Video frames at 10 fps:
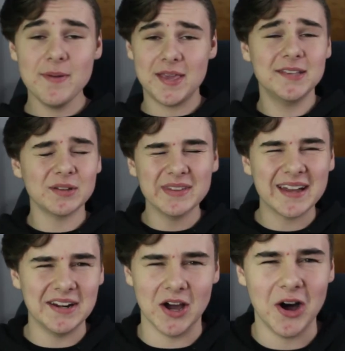He's only
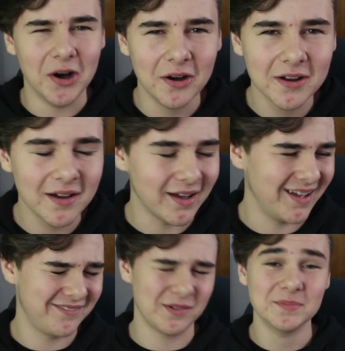gotten a hug
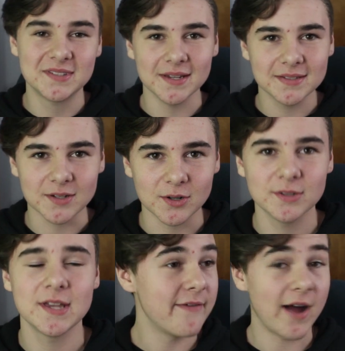from 6
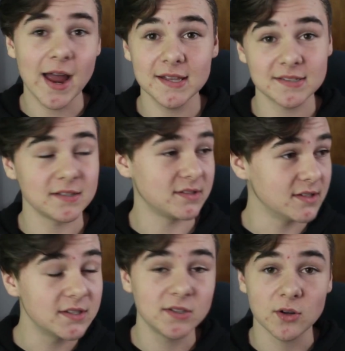girls. If I asked
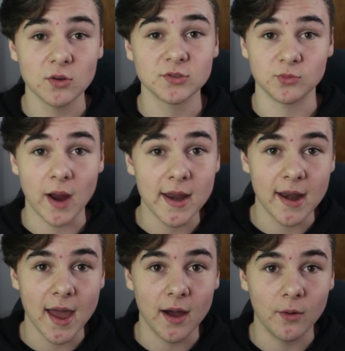6 girls right
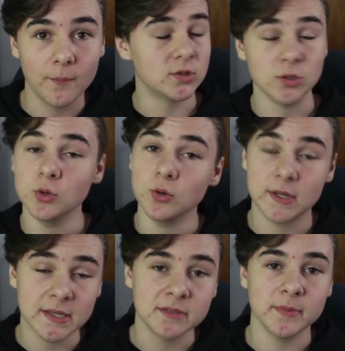now to
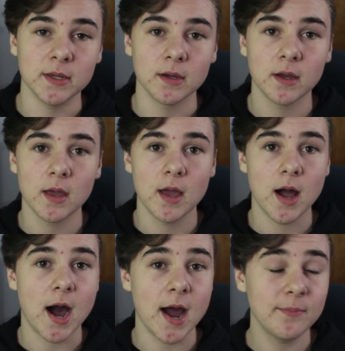kiss me,
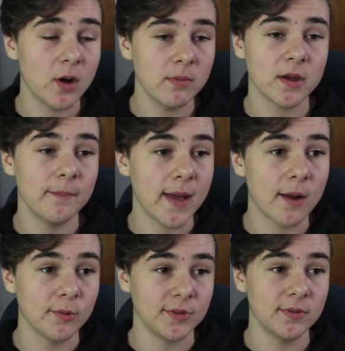I'd probably come
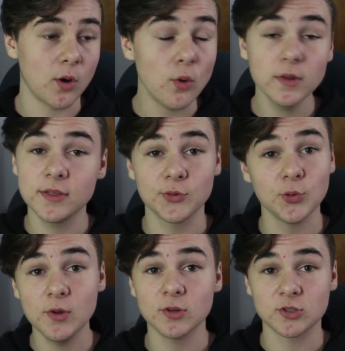back with only
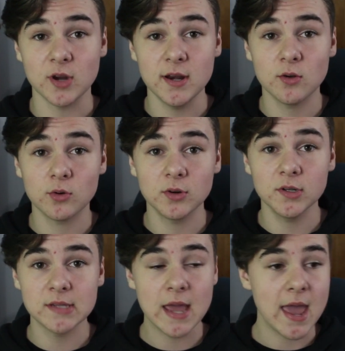3 restraining
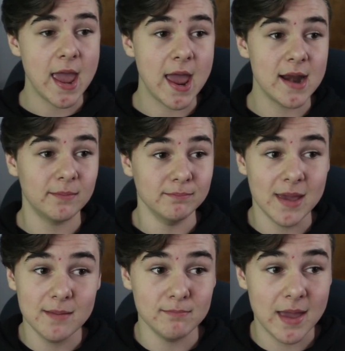orders and
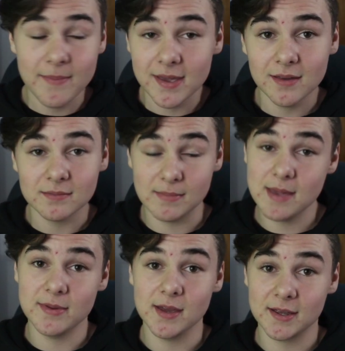
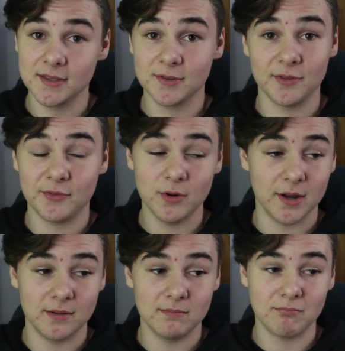maybe a kiss on the
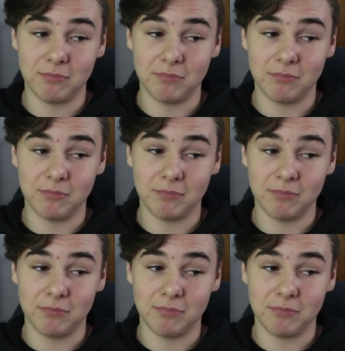forehead.